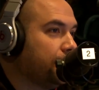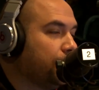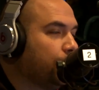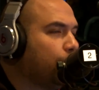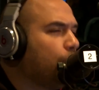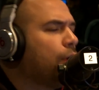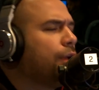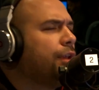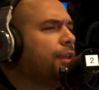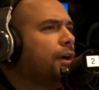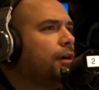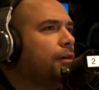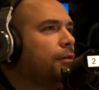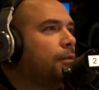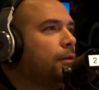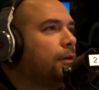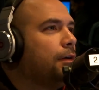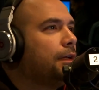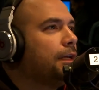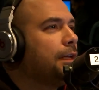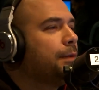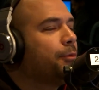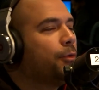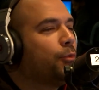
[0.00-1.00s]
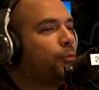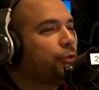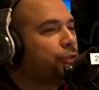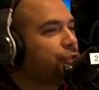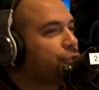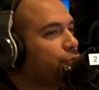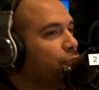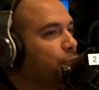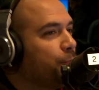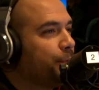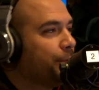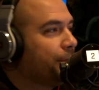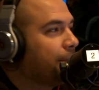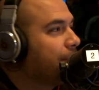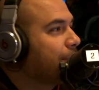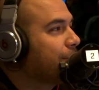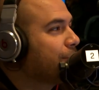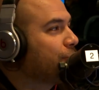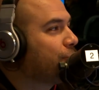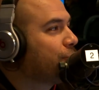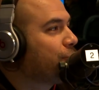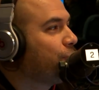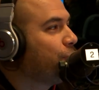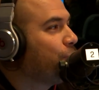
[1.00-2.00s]
Well, no, Ebro, we're stupid because
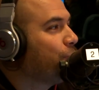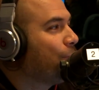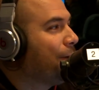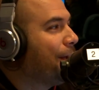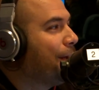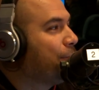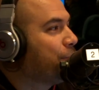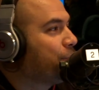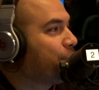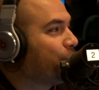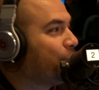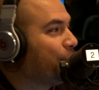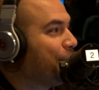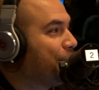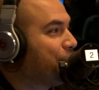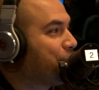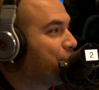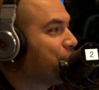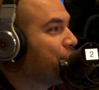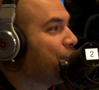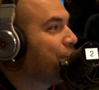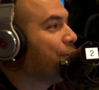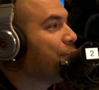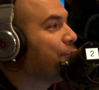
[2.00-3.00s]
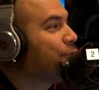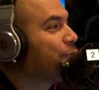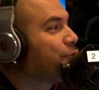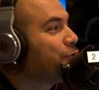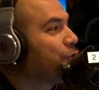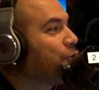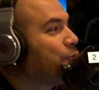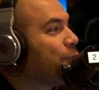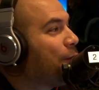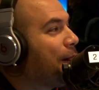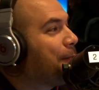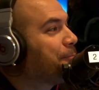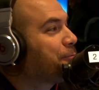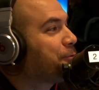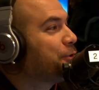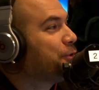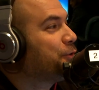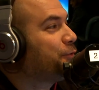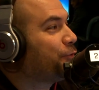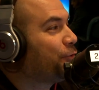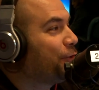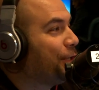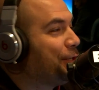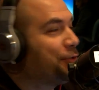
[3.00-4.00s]
there's two rounds for each. There's two
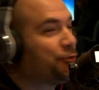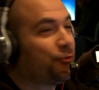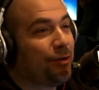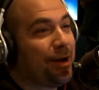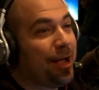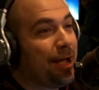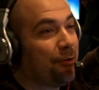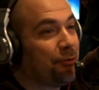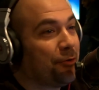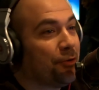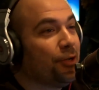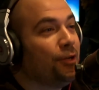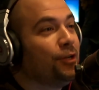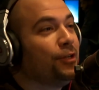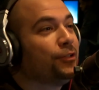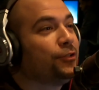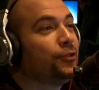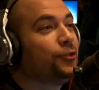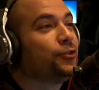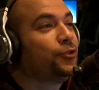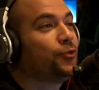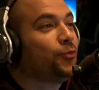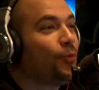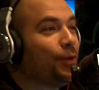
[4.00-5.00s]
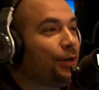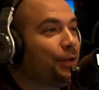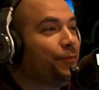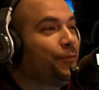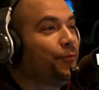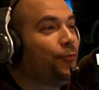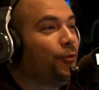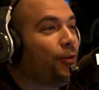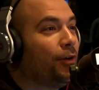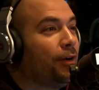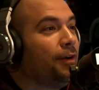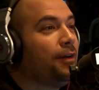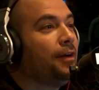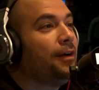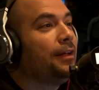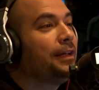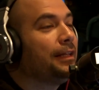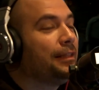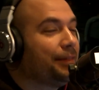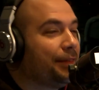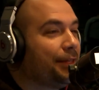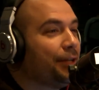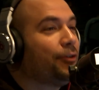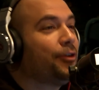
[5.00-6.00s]
options for each round, so it's 24.
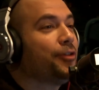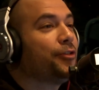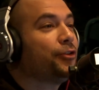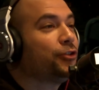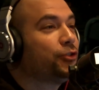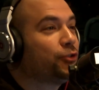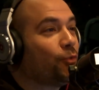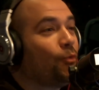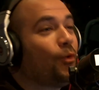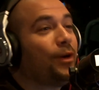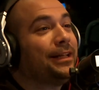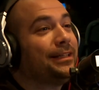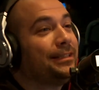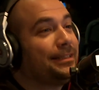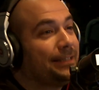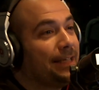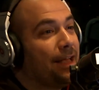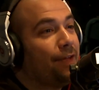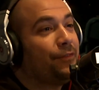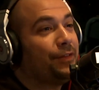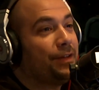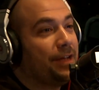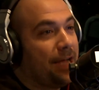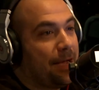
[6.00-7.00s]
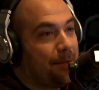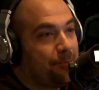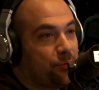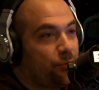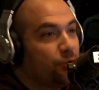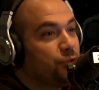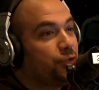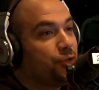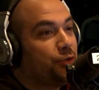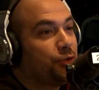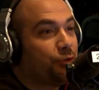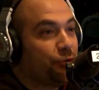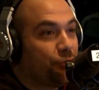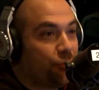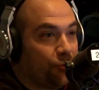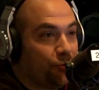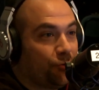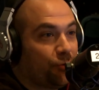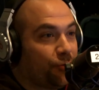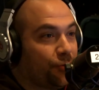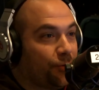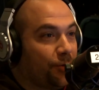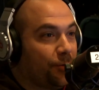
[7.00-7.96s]
In theory, there's 27 options you could choose there